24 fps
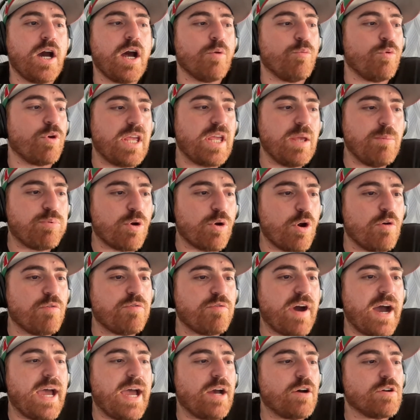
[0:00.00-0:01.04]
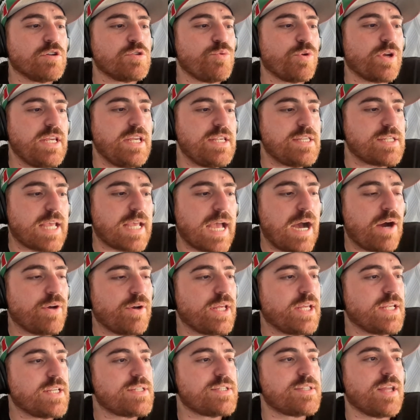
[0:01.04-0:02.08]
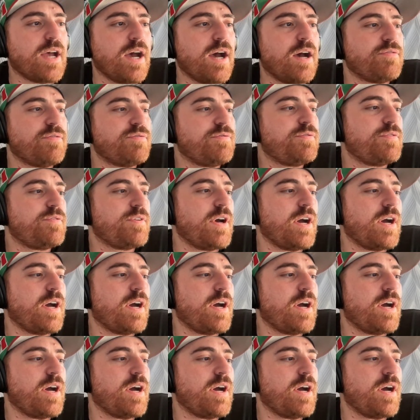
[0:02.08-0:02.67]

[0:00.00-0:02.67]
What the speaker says: Rookie profiles, rookie scouting stuff,